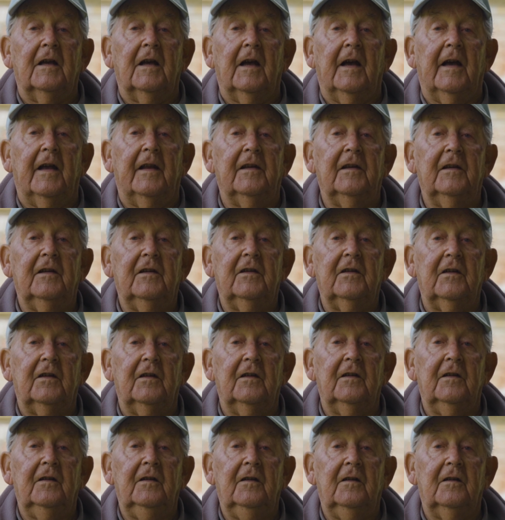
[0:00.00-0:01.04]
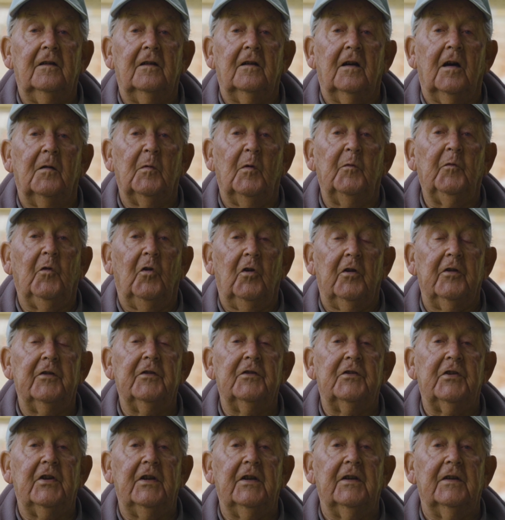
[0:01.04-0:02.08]
and uh, I'm a
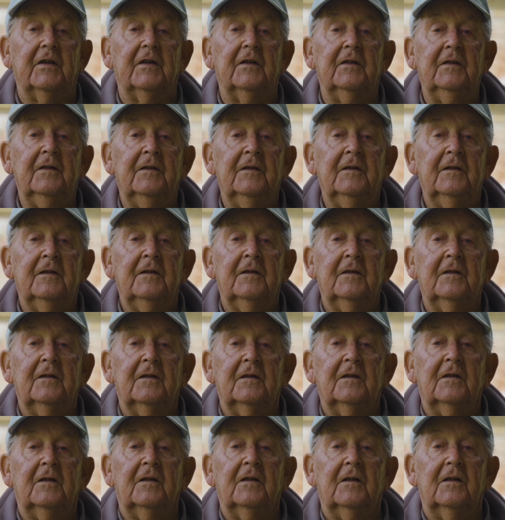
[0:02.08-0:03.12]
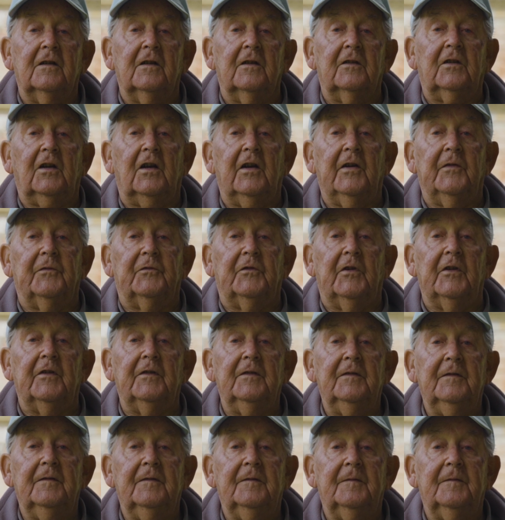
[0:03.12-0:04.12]
volunteer at Cliveden.